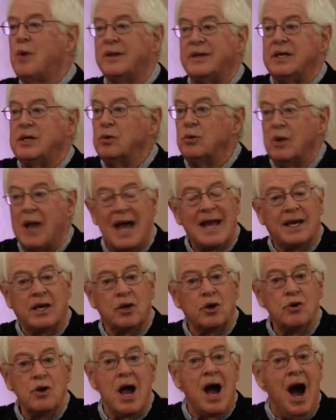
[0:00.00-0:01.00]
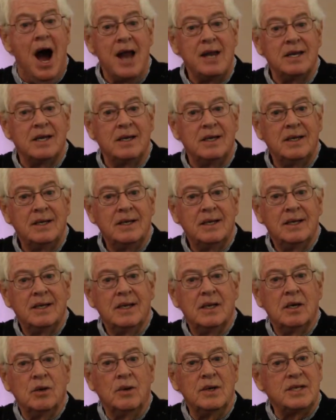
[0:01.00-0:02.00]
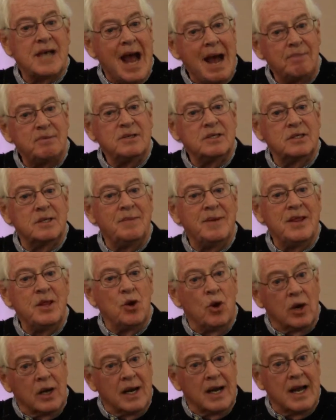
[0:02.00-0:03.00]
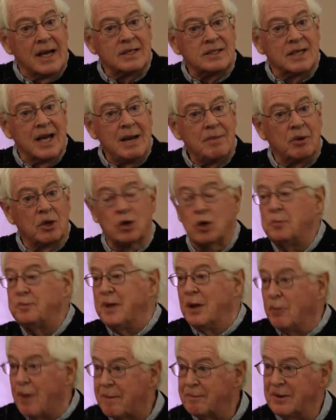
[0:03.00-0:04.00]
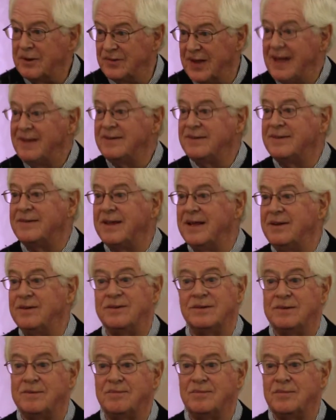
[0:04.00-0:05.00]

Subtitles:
whether you like it or not, which happens to be the organized labor group that represents these